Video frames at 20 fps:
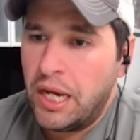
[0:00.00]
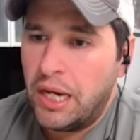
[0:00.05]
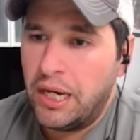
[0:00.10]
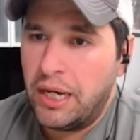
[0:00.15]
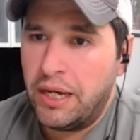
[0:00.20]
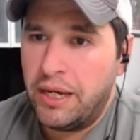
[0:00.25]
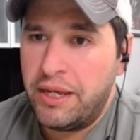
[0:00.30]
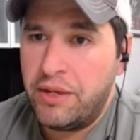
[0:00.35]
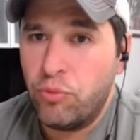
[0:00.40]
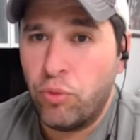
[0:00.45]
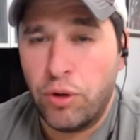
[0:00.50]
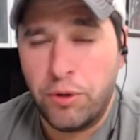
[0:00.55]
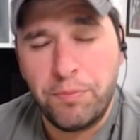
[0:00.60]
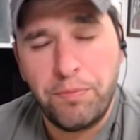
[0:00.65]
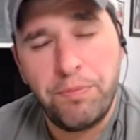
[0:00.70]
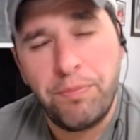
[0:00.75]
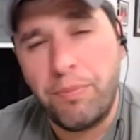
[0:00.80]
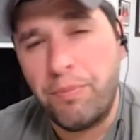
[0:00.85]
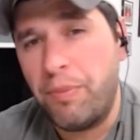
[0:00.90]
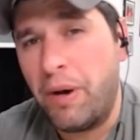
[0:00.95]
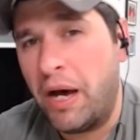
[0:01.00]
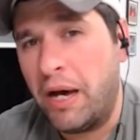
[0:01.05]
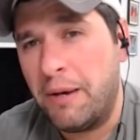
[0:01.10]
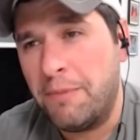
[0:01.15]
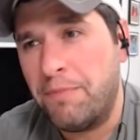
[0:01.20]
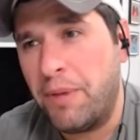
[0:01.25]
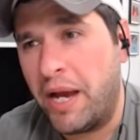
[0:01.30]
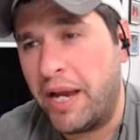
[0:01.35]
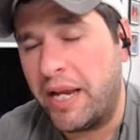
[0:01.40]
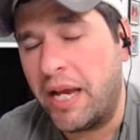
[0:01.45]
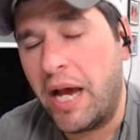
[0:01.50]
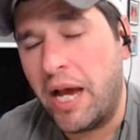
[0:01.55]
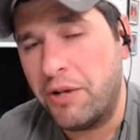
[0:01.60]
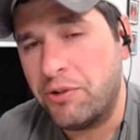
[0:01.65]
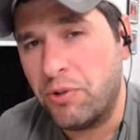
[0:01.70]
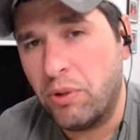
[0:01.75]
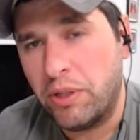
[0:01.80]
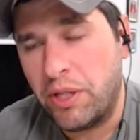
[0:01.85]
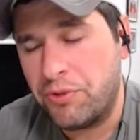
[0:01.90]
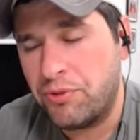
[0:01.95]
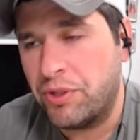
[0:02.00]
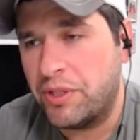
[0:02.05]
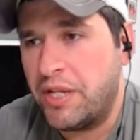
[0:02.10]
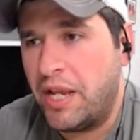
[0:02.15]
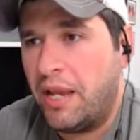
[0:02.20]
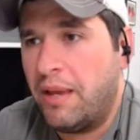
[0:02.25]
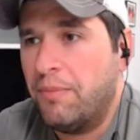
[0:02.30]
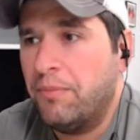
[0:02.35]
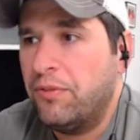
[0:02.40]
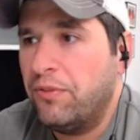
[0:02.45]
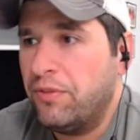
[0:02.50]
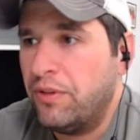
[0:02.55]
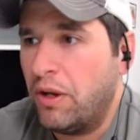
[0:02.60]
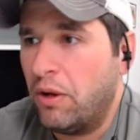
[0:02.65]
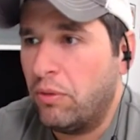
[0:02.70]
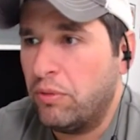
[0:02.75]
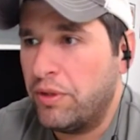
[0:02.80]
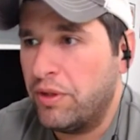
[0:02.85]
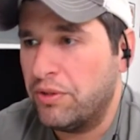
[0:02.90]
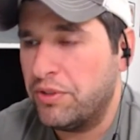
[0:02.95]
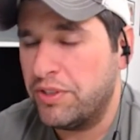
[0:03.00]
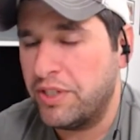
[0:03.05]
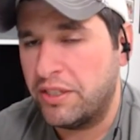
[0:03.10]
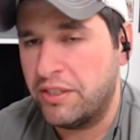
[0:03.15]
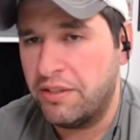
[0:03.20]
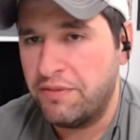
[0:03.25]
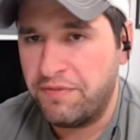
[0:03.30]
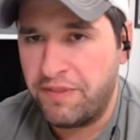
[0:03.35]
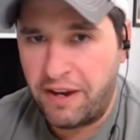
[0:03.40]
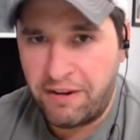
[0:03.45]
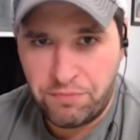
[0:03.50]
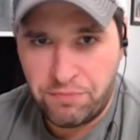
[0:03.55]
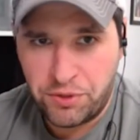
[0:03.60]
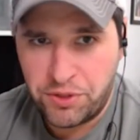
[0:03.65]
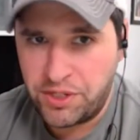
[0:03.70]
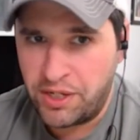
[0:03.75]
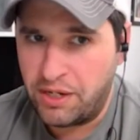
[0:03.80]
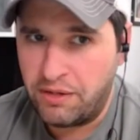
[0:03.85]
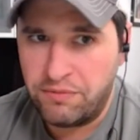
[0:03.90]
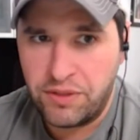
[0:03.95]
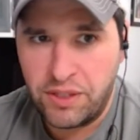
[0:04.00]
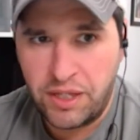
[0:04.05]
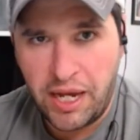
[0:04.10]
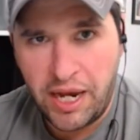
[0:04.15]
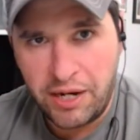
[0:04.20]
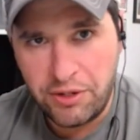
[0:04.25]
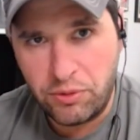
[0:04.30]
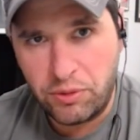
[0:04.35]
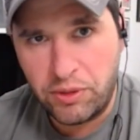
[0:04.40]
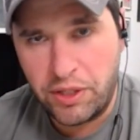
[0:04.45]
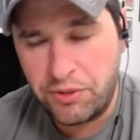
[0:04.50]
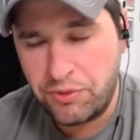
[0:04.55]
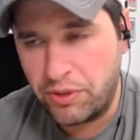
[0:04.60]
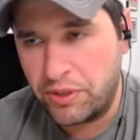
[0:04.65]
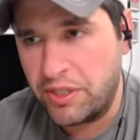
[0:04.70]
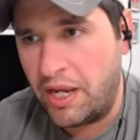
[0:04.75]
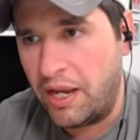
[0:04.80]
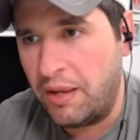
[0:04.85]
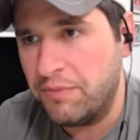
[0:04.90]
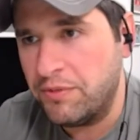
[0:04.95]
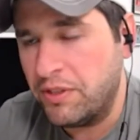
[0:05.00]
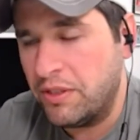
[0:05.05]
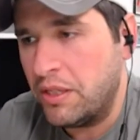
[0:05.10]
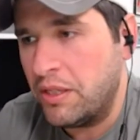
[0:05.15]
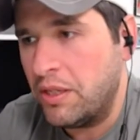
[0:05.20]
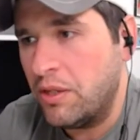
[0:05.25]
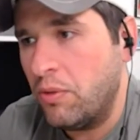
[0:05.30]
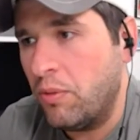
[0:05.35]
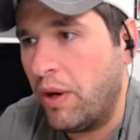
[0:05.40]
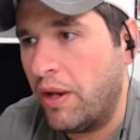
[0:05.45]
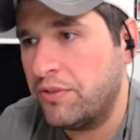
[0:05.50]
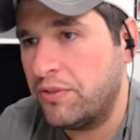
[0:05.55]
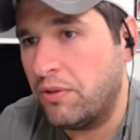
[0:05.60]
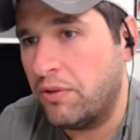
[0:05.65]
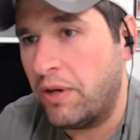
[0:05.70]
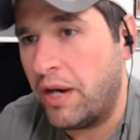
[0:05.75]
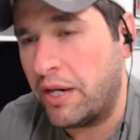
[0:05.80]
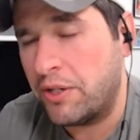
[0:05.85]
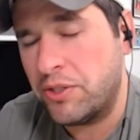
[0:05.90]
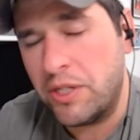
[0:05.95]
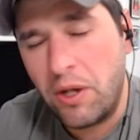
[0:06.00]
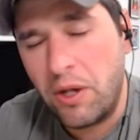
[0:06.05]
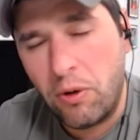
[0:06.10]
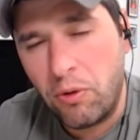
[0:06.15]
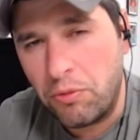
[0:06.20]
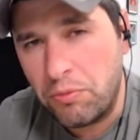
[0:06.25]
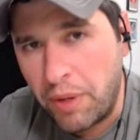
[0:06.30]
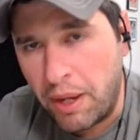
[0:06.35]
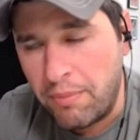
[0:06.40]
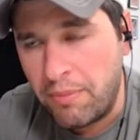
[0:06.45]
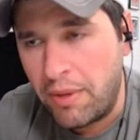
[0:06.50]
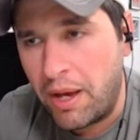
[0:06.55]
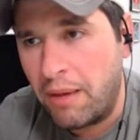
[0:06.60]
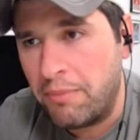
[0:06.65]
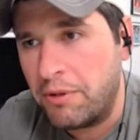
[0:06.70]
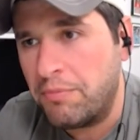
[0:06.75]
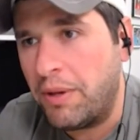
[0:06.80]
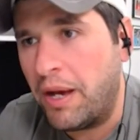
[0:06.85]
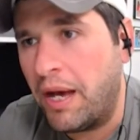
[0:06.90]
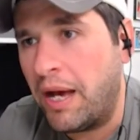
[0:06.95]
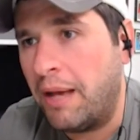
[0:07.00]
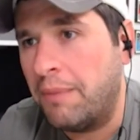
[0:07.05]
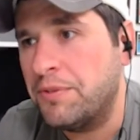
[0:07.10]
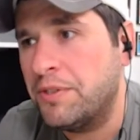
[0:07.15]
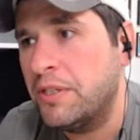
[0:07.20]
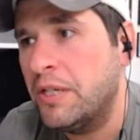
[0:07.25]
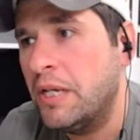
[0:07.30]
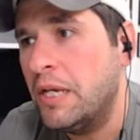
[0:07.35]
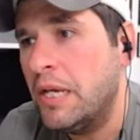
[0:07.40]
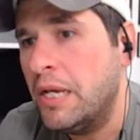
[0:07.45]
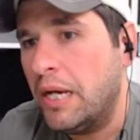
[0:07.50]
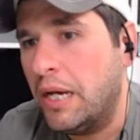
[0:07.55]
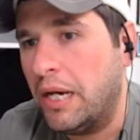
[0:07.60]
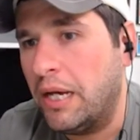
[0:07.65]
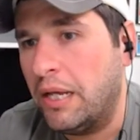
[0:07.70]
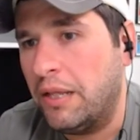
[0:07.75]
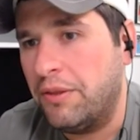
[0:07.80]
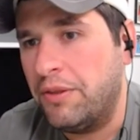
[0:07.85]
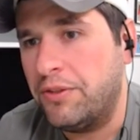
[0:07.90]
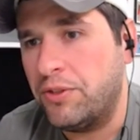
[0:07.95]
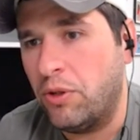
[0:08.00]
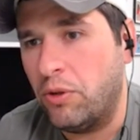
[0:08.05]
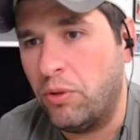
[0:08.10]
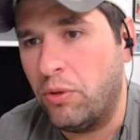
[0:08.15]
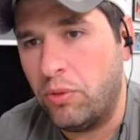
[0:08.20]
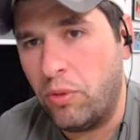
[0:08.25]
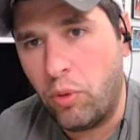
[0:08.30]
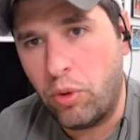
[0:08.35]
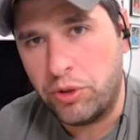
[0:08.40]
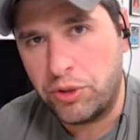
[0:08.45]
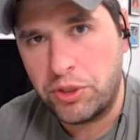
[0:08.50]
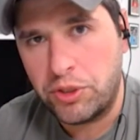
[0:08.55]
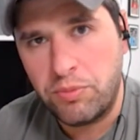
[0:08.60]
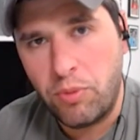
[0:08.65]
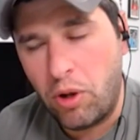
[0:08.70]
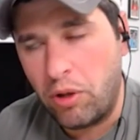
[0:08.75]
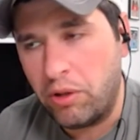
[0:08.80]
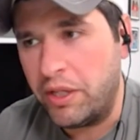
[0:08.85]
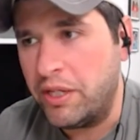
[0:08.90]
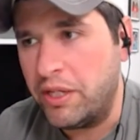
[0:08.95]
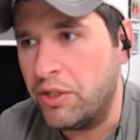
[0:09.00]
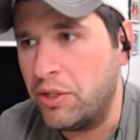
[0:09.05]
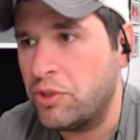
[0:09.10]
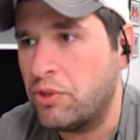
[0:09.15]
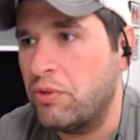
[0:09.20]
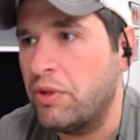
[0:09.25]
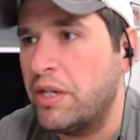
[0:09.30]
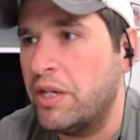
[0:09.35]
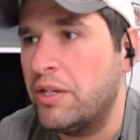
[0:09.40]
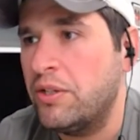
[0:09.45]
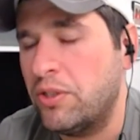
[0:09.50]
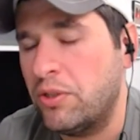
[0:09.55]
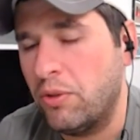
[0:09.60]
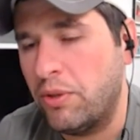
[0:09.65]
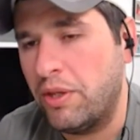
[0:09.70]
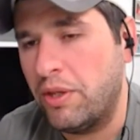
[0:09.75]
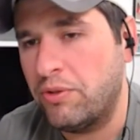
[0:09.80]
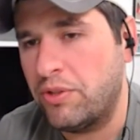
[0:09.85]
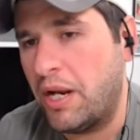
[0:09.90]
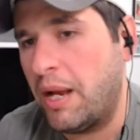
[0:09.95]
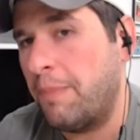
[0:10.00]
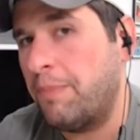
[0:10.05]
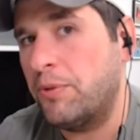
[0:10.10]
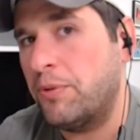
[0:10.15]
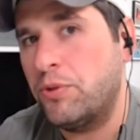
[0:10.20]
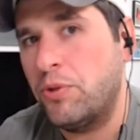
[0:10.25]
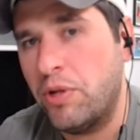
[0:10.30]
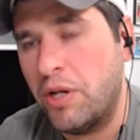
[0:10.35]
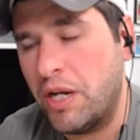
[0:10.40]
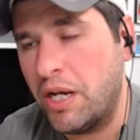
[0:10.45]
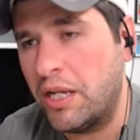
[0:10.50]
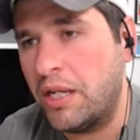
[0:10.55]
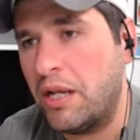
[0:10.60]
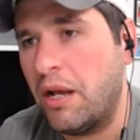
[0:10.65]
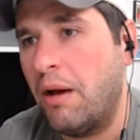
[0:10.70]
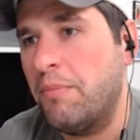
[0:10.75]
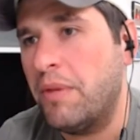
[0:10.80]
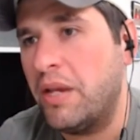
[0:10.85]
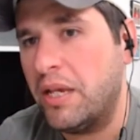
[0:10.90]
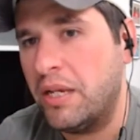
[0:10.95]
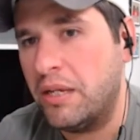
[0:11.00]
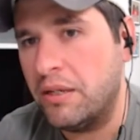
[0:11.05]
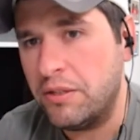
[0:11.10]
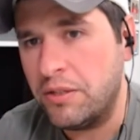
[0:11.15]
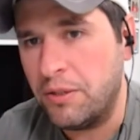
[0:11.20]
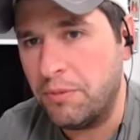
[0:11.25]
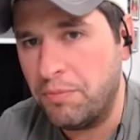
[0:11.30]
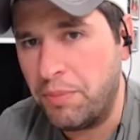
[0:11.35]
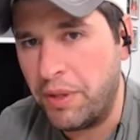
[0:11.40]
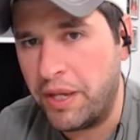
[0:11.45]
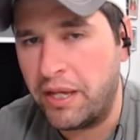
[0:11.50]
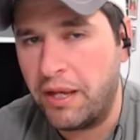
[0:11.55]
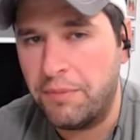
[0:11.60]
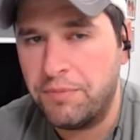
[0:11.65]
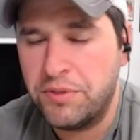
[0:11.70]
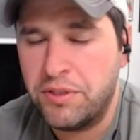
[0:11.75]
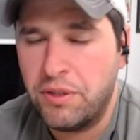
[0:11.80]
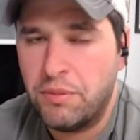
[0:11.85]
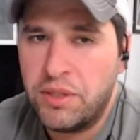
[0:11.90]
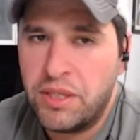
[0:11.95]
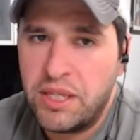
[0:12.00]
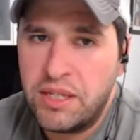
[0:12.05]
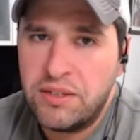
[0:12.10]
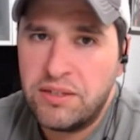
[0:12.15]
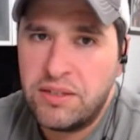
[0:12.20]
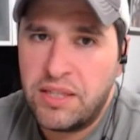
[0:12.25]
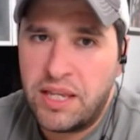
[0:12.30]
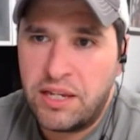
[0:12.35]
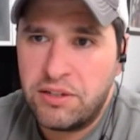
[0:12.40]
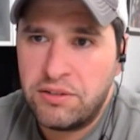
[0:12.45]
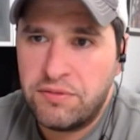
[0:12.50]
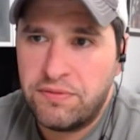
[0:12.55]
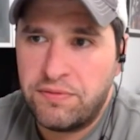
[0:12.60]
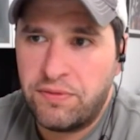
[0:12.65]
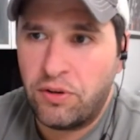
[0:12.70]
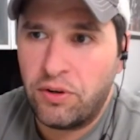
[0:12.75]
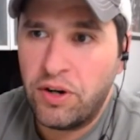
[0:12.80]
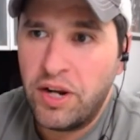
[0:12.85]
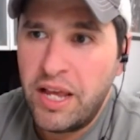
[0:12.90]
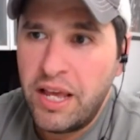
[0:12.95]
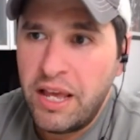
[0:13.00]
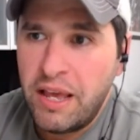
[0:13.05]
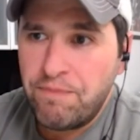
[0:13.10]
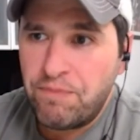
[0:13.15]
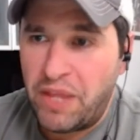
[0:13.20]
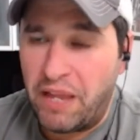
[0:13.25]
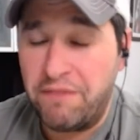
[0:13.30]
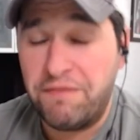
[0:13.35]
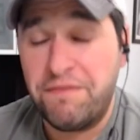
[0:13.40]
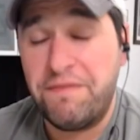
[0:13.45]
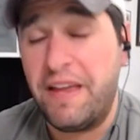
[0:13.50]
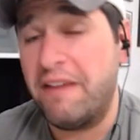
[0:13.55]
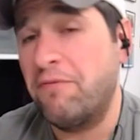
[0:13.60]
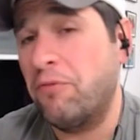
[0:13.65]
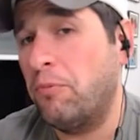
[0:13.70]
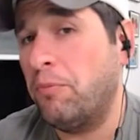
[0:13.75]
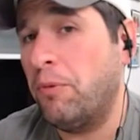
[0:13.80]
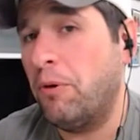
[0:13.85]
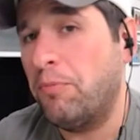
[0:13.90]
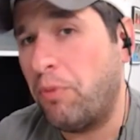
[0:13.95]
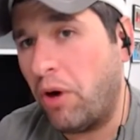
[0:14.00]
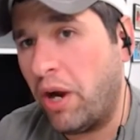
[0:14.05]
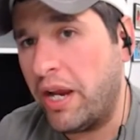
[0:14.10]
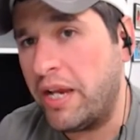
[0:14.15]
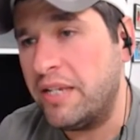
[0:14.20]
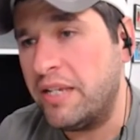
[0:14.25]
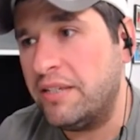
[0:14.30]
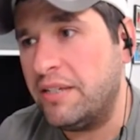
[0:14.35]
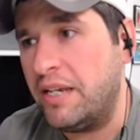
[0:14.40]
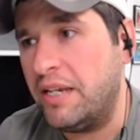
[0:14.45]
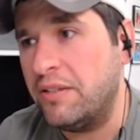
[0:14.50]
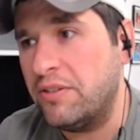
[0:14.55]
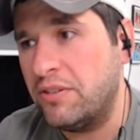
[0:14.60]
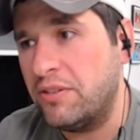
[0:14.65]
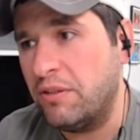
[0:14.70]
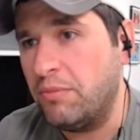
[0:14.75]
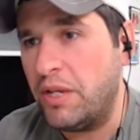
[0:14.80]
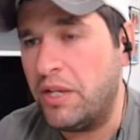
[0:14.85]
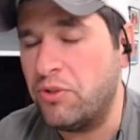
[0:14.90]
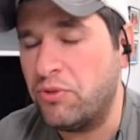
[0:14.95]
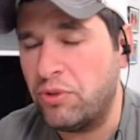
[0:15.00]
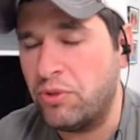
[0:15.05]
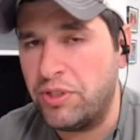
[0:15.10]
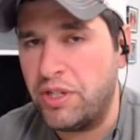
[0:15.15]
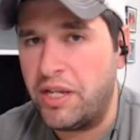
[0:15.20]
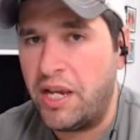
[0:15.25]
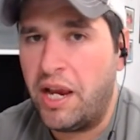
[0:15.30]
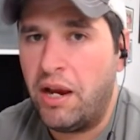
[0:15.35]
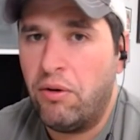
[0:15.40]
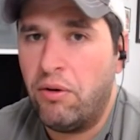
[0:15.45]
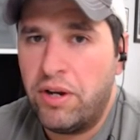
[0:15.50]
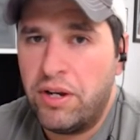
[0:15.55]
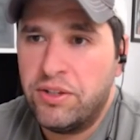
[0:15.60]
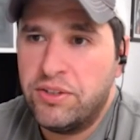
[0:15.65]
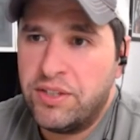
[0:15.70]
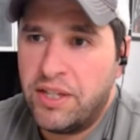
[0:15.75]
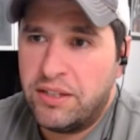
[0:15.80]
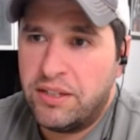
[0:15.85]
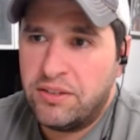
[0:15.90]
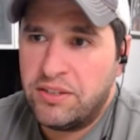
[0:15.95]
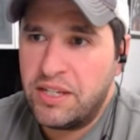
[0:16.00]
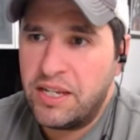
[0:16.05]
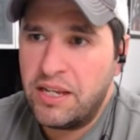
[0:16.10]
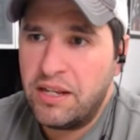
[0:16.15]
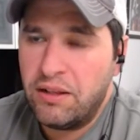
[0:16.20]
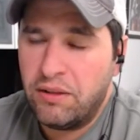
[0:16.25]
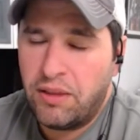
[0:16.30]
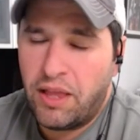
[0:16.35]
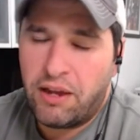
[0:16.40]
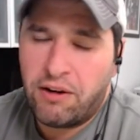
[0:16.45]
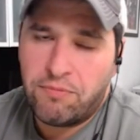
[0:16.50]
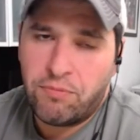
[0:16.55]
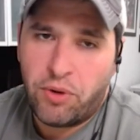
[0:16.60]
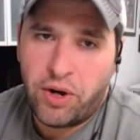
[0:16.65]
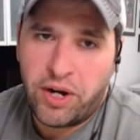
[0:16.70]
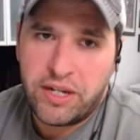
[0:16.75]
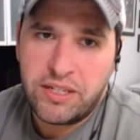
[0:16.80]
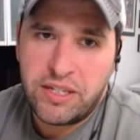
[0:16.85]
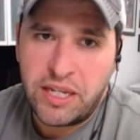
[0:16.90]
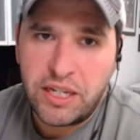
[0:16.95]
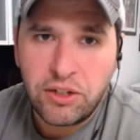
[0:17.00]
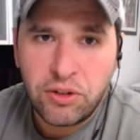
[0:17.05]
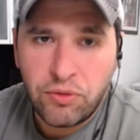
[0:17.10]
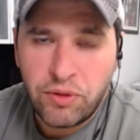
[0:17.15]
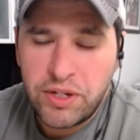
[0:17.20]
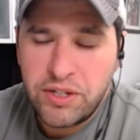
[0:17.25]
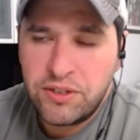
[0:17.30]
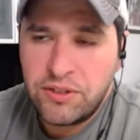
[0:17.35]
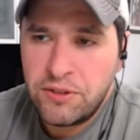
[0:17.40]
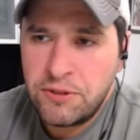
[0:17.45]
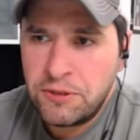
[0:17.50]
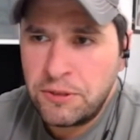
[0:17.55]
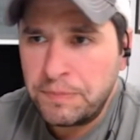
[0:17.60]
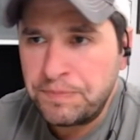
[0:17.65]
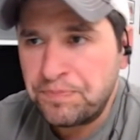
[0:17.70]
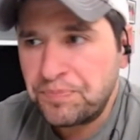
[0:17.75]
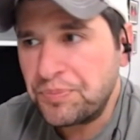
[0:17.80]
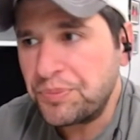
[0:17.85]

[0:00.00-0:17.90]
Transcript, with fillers: uh, we're uh, buying hydroelectric dams. You know, there's 65% of the hydroelectric dams in the U.S. are actually owned by mom and pops uh, so or small industries. So there's an opportunity to come in to pick up some of these things for a favorable price in some interesting areas that see a lot of price increases.